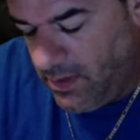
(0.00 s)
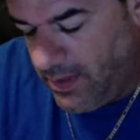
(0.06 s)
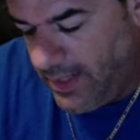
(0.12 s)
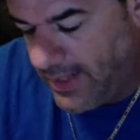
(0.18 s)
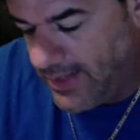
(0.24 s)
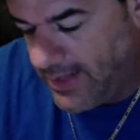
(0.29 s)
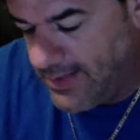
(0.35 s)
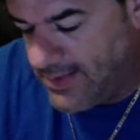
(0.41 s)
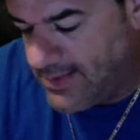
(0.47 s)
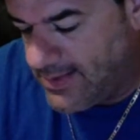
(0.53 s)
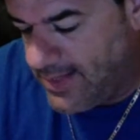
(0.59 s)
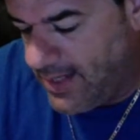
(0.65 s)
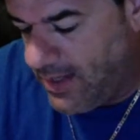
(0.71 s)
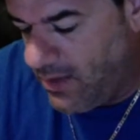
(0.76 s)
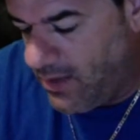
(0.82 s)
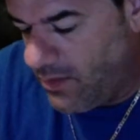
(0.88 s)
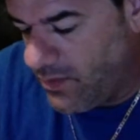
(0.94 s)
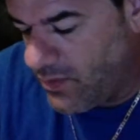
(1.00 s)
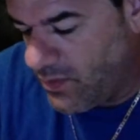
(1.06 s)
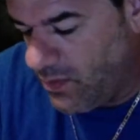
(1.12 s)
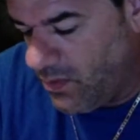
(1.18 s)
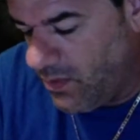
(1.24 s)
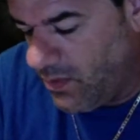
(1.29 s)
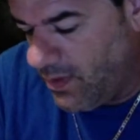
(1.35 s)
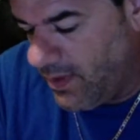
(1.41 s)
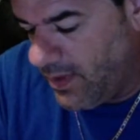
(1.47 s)
like in sales
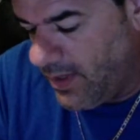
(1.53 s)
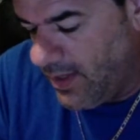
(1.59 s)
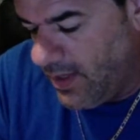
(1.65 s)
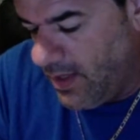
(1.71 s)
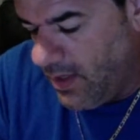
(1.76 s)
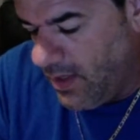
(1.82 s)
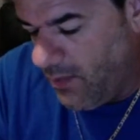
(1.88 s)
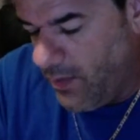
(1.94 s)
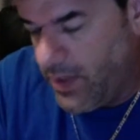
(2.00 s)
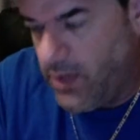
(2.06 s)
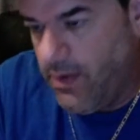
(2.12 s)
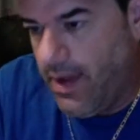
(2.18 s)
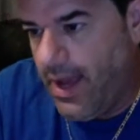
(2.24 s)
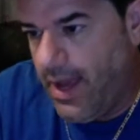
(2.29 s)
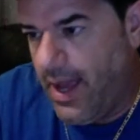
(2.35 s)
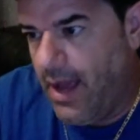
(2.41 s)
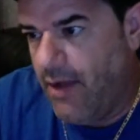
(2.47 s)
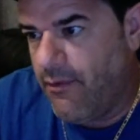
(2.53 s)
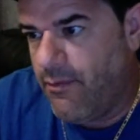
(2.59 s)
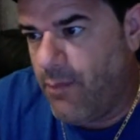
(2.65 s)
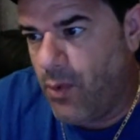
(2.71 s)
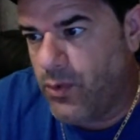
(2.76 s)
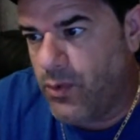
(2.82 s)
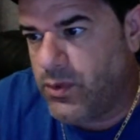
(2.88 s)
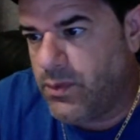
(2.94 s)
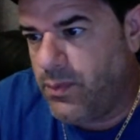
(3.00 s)
or where you have
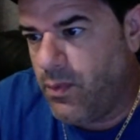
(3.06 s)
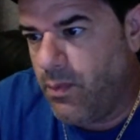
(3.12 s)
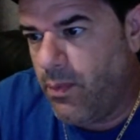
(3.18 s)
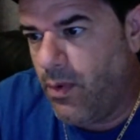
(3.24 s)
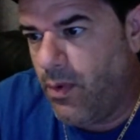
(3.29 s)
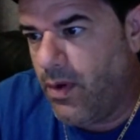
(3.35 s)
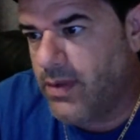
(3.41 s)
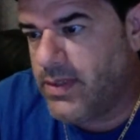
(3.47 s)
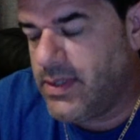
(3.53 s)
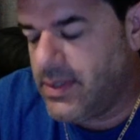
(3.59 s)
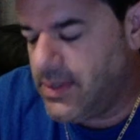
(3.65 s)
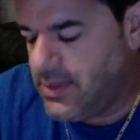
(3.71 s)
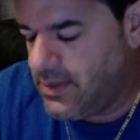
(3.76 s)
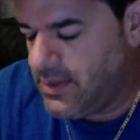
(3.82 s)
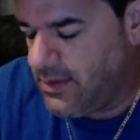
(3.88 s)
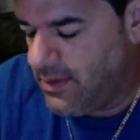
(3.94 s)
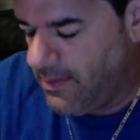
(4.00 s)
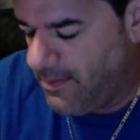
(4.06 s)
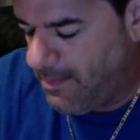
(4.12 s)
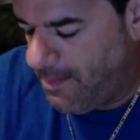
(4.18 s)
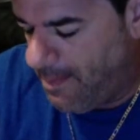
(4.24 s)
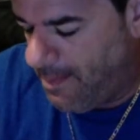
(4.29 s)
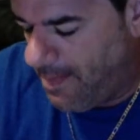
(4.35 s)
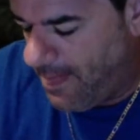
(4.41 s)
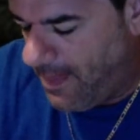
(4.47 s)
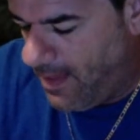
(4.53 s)
multiple bosses,
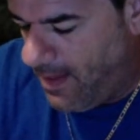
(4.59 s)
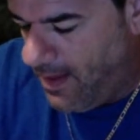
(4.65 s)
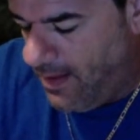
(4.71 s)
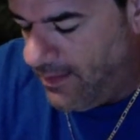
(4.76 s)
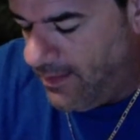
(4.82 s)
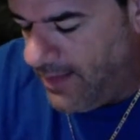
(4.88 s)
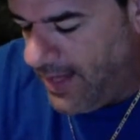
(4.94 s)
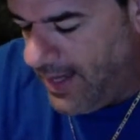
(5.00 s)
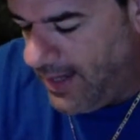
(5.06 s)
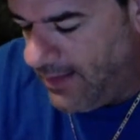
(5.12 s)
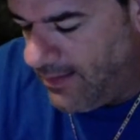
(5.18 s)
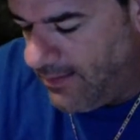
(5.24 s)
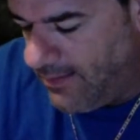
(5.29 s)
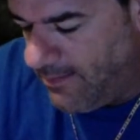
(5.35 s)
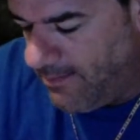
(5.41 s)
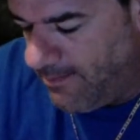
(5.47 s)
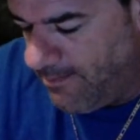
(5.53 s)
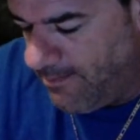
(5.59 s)
then